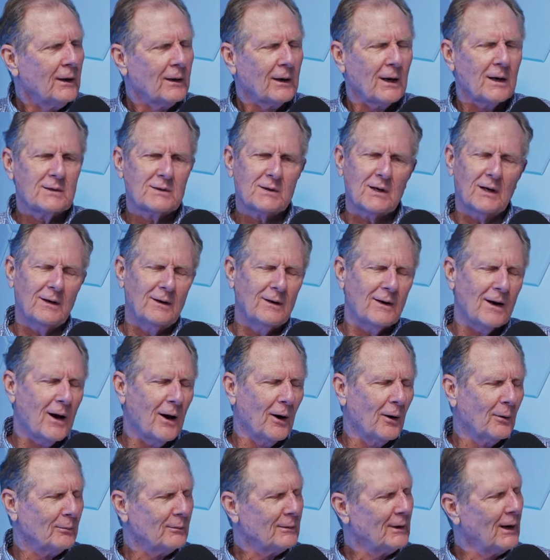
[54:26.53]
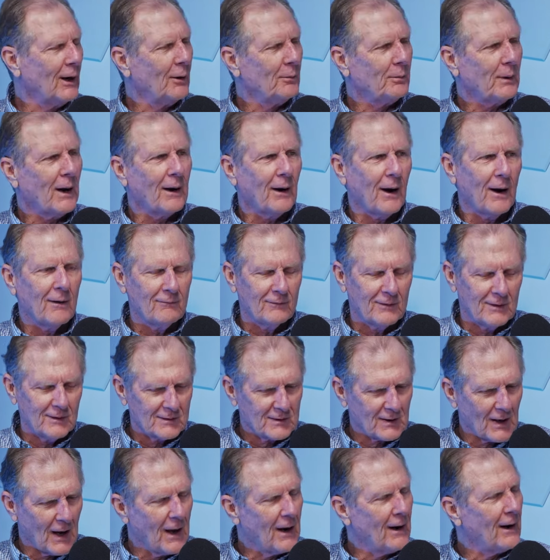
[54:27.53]
Guy said, no, no, I've
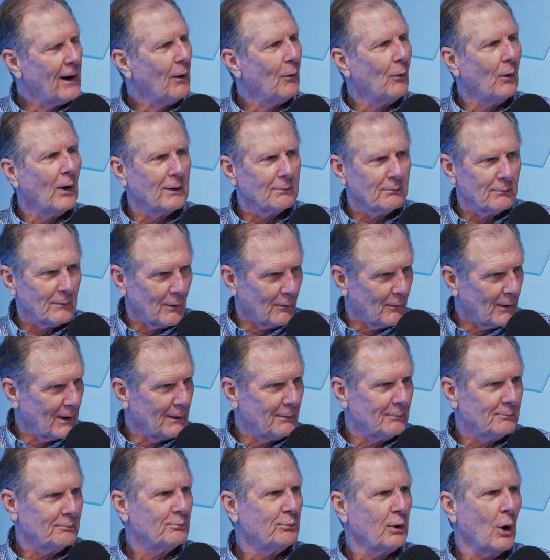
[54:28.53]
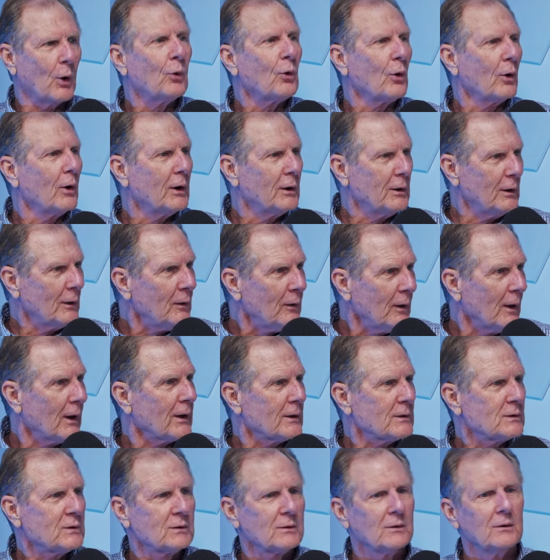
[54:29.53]
decided I want a broker to do
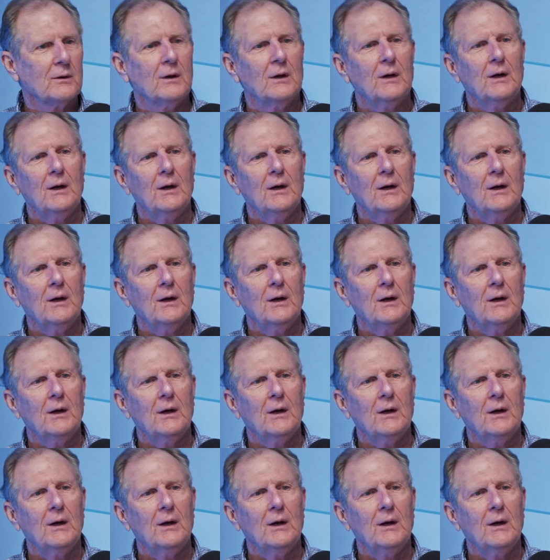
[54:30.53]
this.